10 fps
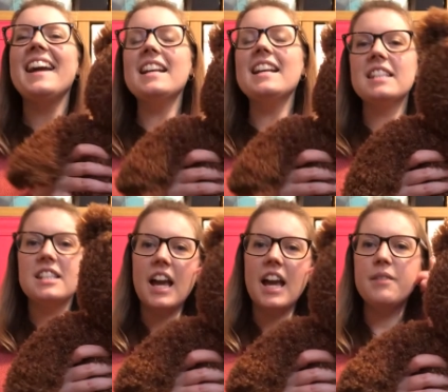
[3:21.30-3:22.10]
it's the
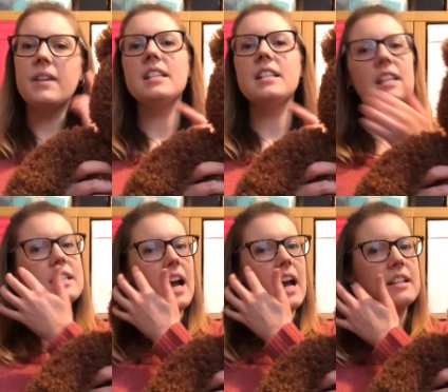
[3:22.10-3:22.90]
same it's the
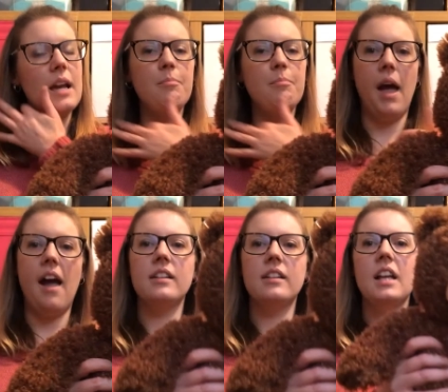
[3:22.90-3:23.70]
exact same
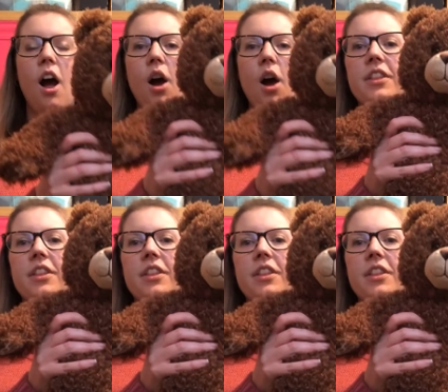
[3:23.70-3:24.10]
bear uh,